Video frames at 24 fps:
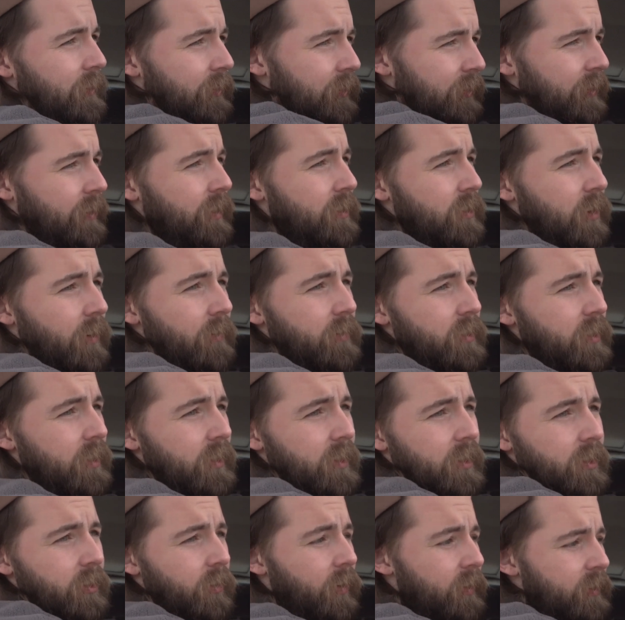Because obviously
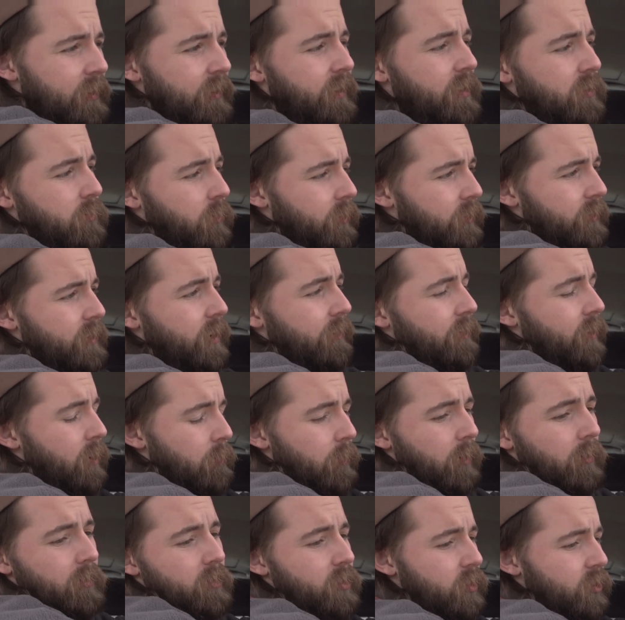the rest of these ones have come
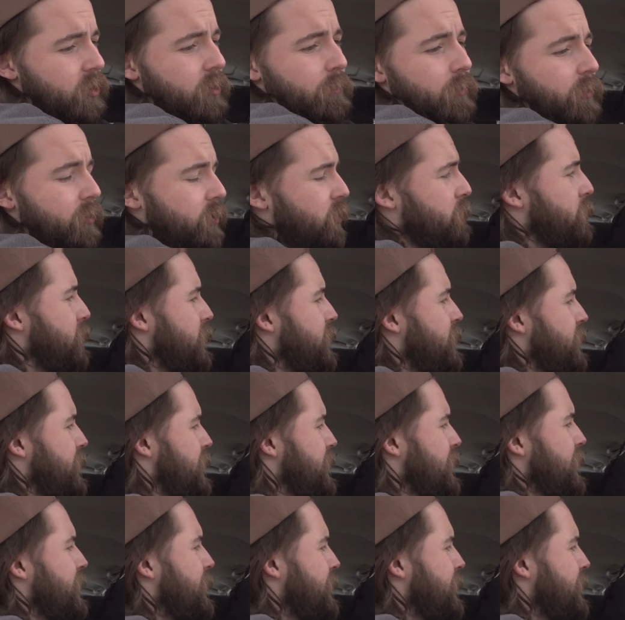out super, super easy.